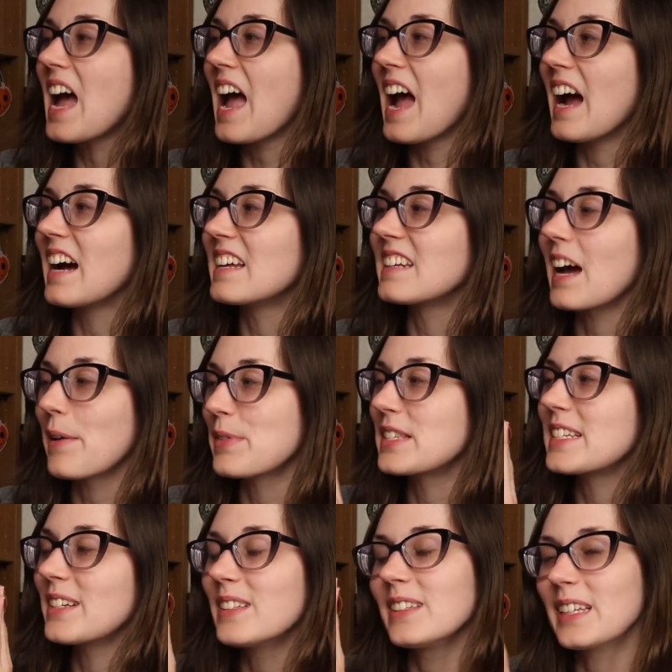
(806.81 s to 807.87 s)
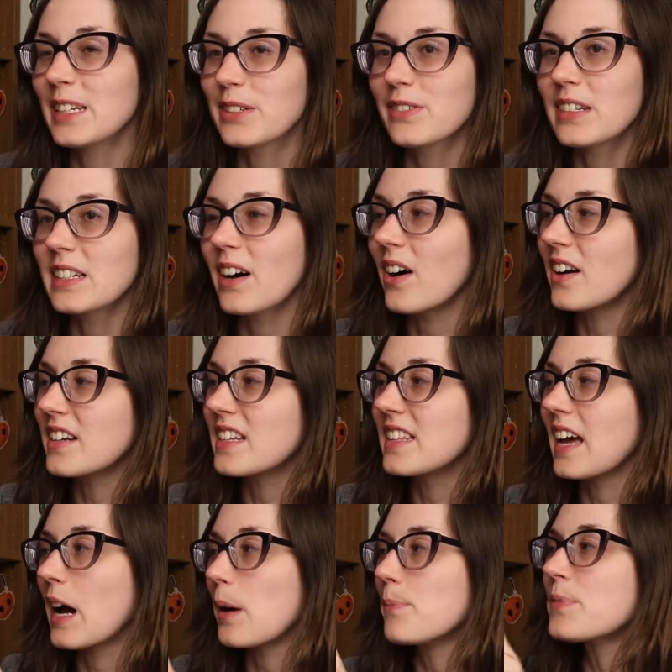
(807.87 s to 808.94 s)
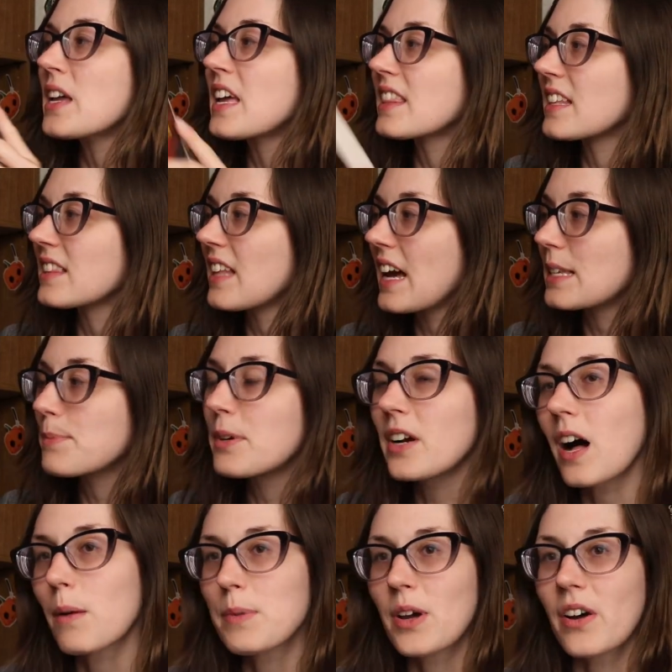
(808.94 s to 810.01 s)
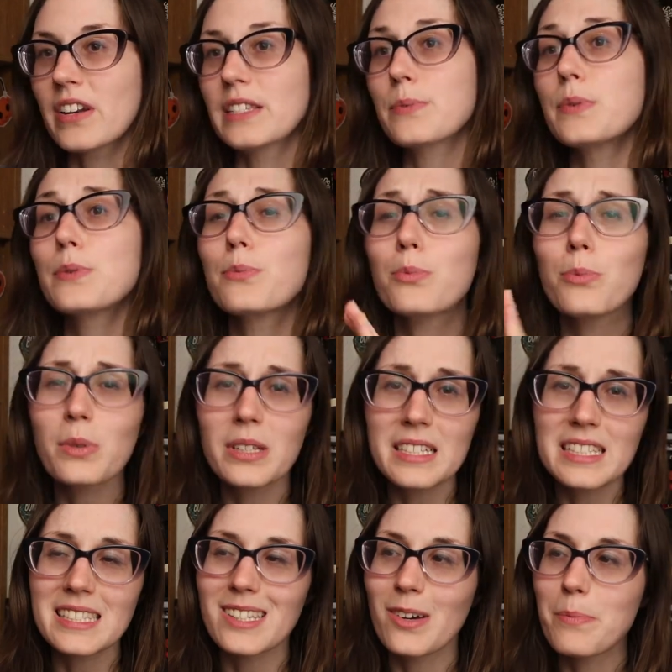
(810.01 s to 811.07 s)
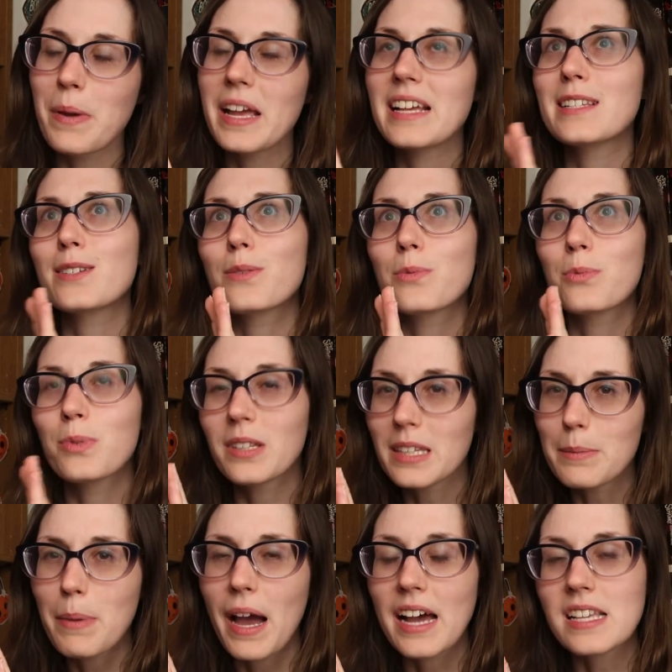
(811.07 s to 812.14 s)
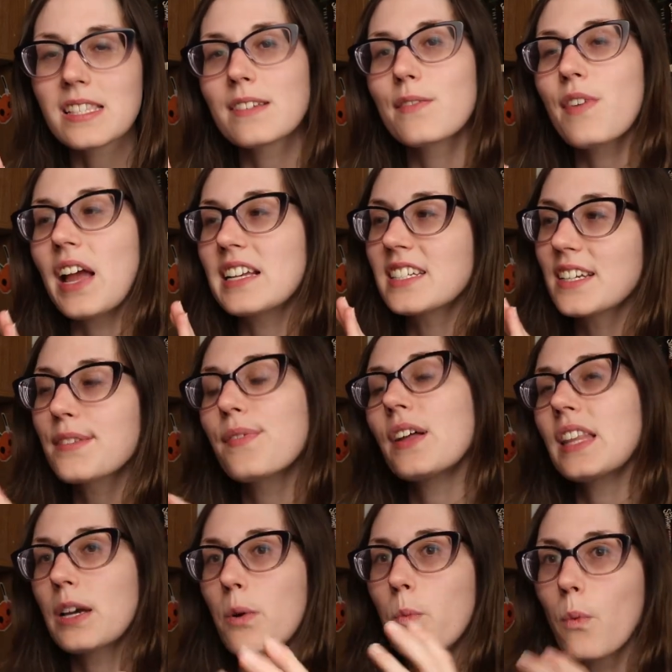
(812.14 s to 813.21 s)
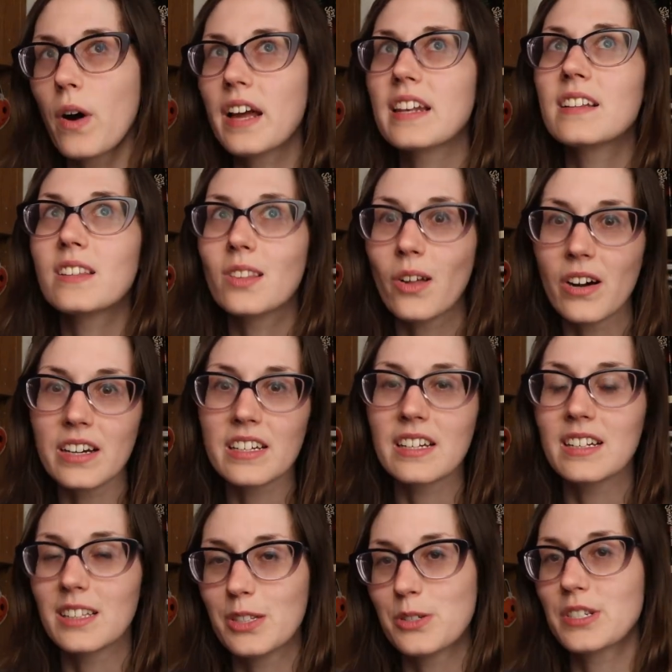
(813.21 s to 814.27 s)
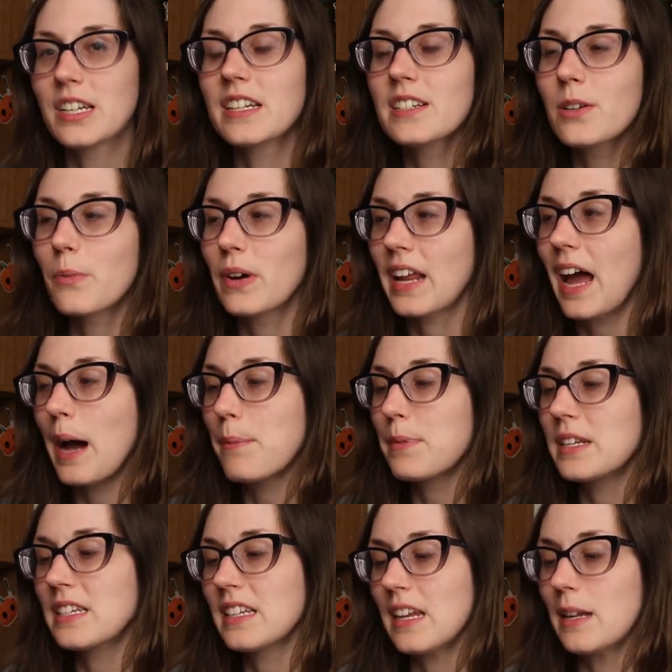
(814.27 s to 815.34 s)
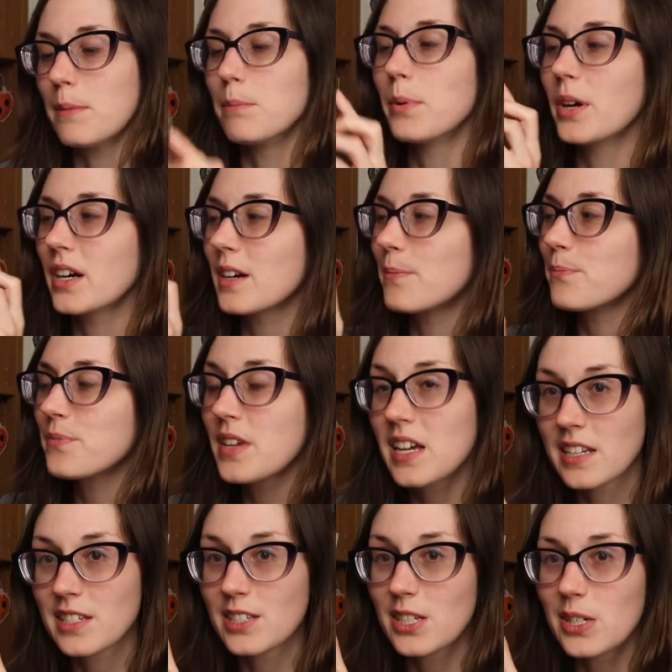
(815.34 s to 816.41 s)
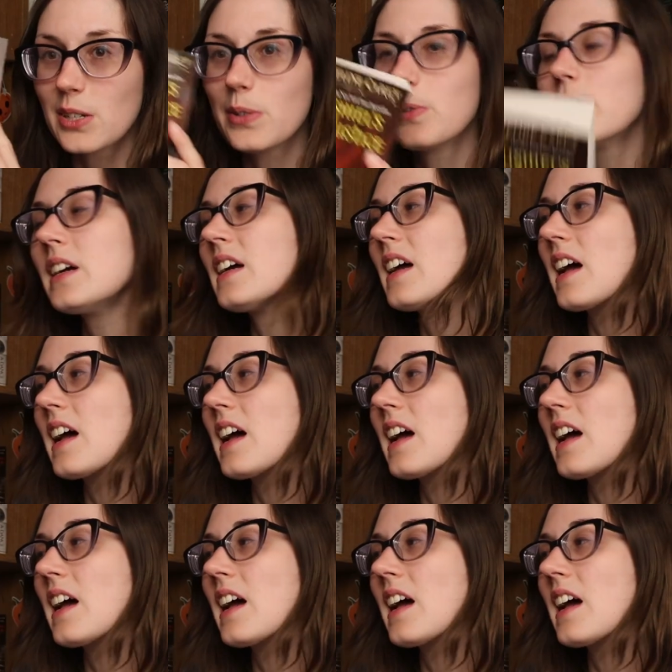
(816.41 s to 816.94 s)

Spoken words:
and I was still lingering onto that. The last book, I'll be honest, was really slow paced, really passive, and just felt like one long conclusion to what happened in book two.